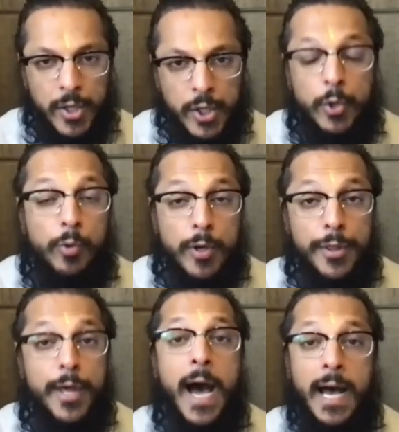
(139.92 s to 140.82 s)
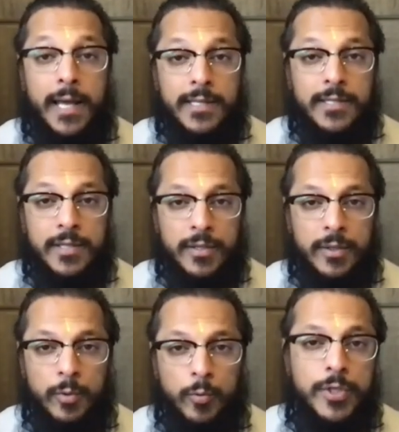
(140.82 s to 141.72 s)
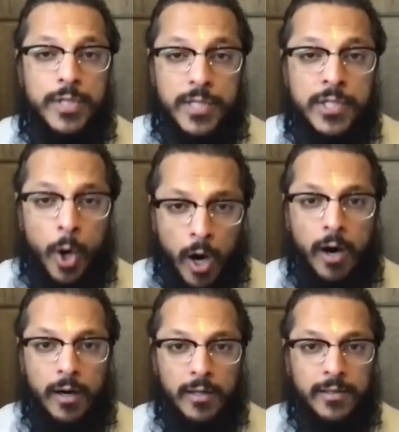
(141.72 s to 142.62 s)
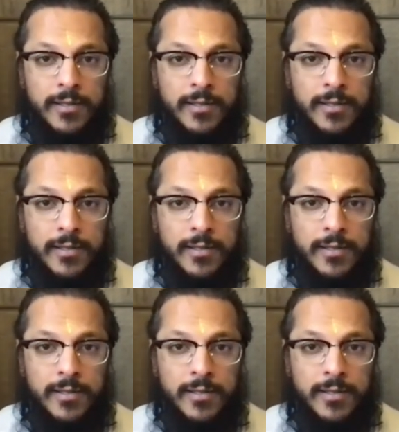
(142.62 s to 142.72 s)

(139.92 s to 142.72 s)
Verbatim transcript: You are that which is all.